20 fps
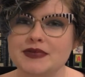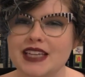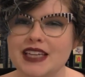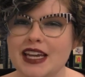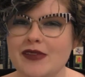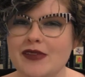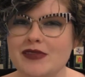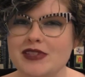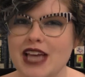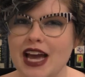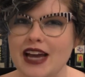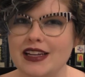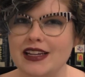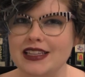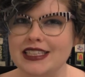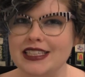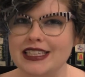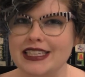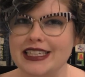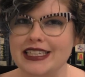of
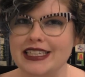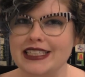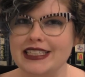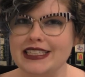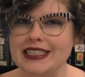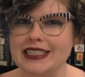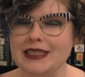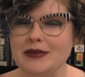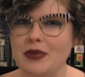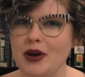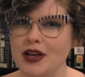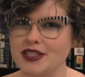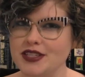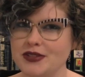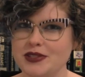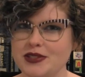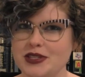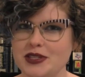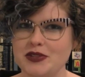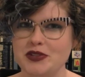tackling
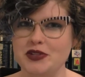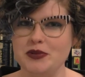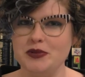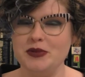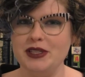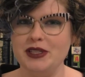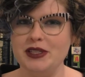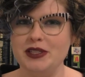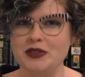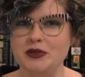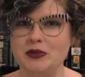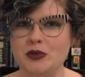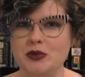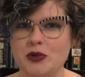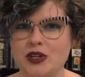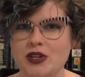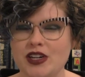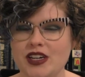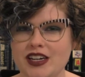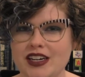imposter syndrome a little
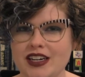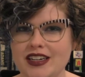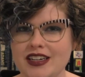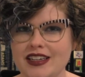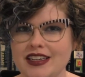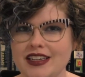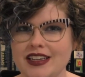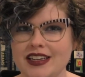more.